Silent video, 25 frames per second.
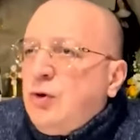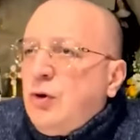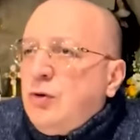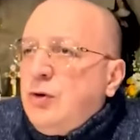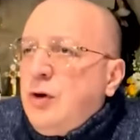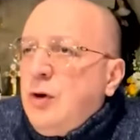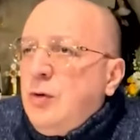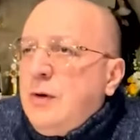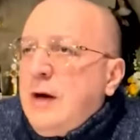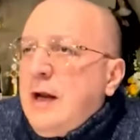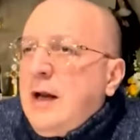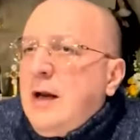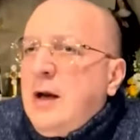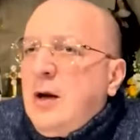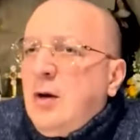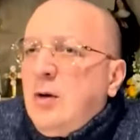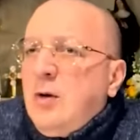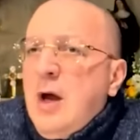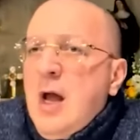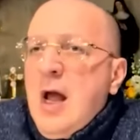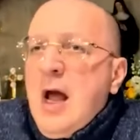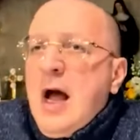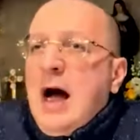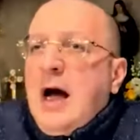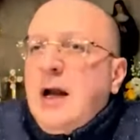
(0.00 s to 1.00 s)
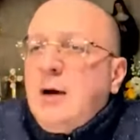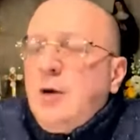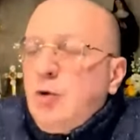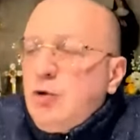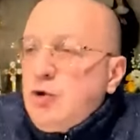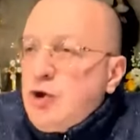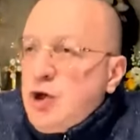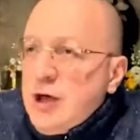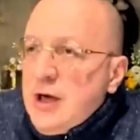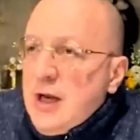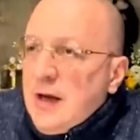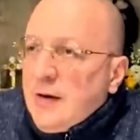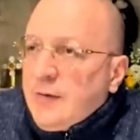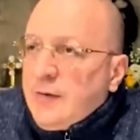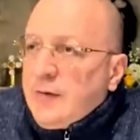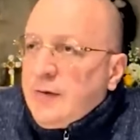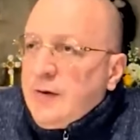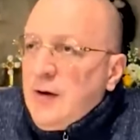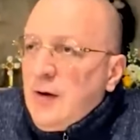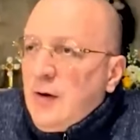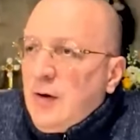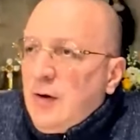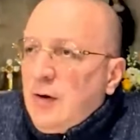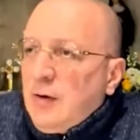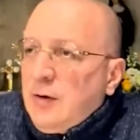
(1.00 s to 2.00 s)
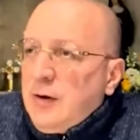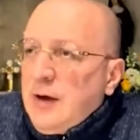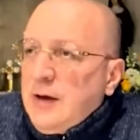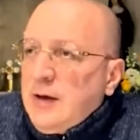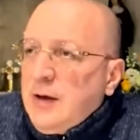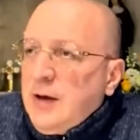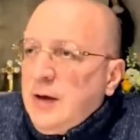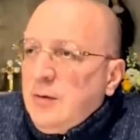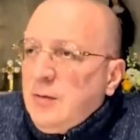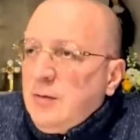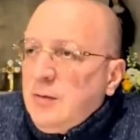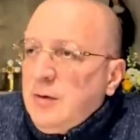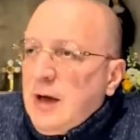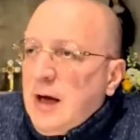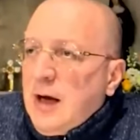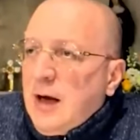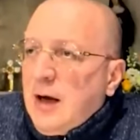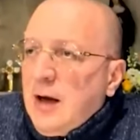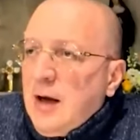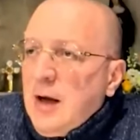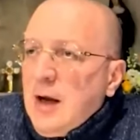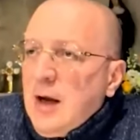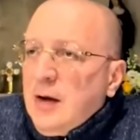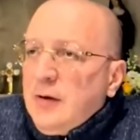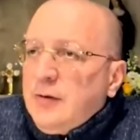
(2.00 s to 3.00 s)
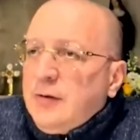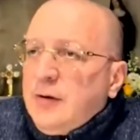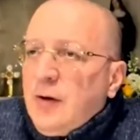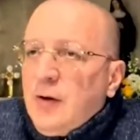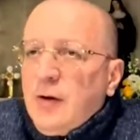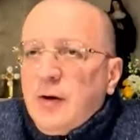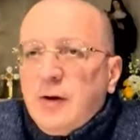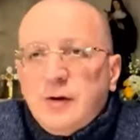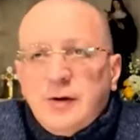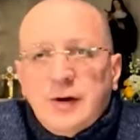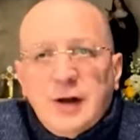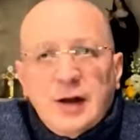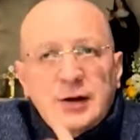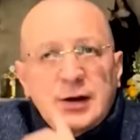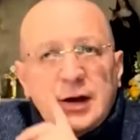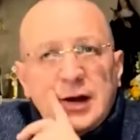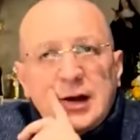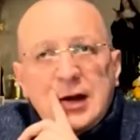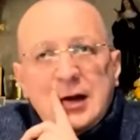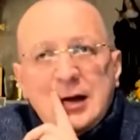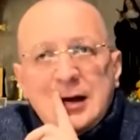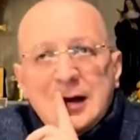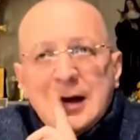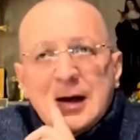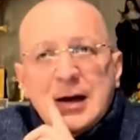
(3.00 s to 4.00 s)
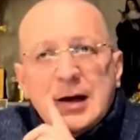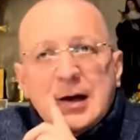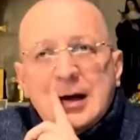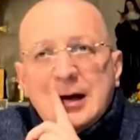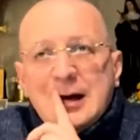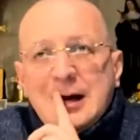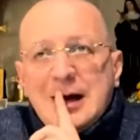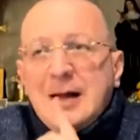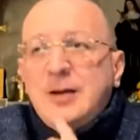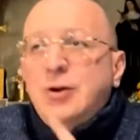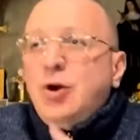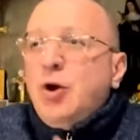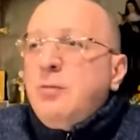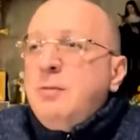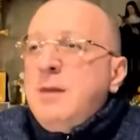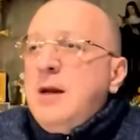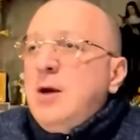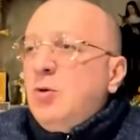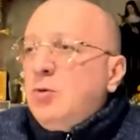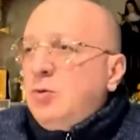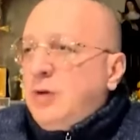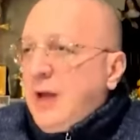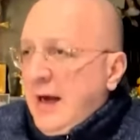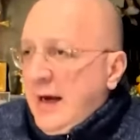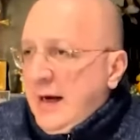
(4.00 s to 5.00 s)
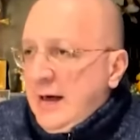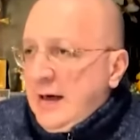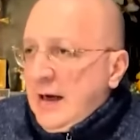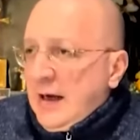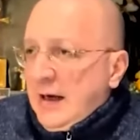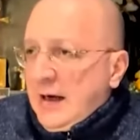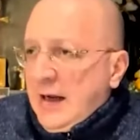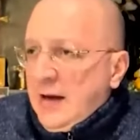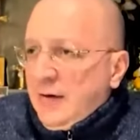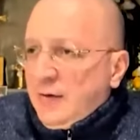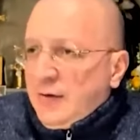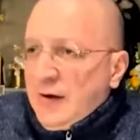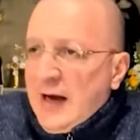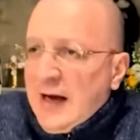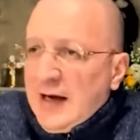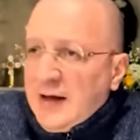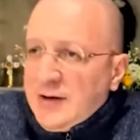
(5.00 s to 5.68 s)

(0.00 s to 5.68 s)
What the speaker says: It is Domina Nostra who exaggerates. It is Domina Nostra who's exaggerating all the time.